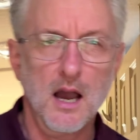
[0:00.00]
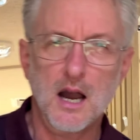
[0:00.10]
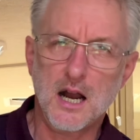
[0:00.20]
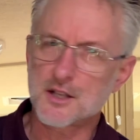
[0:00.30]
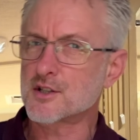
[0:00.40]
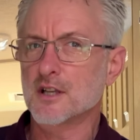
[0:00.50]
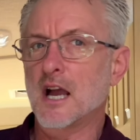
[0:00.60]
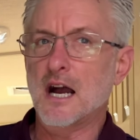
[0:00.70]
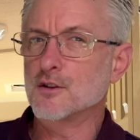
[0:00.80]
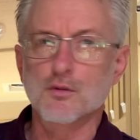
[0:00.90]
honestly,
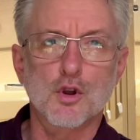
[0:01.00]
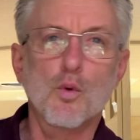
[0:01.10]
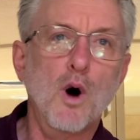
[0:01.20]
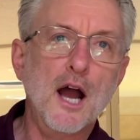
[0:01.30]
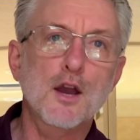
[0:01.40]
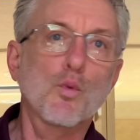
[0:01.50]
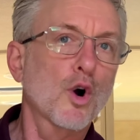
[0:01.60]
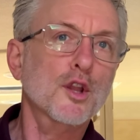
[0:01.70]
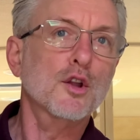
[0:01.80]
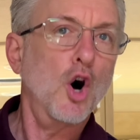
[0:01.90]
I don't know why it
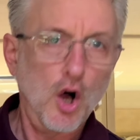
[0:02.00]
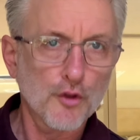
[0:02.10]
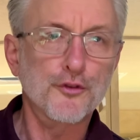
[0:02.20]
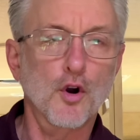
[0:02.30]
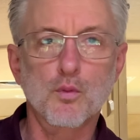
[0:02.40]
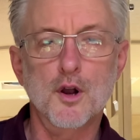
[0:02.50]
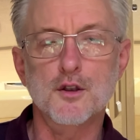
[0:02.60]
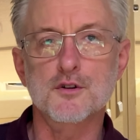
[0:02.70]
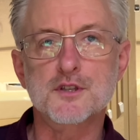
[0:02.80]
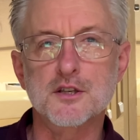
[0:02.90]
wouldn't also run
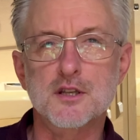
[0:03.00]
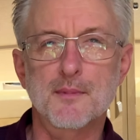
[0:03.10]
your system.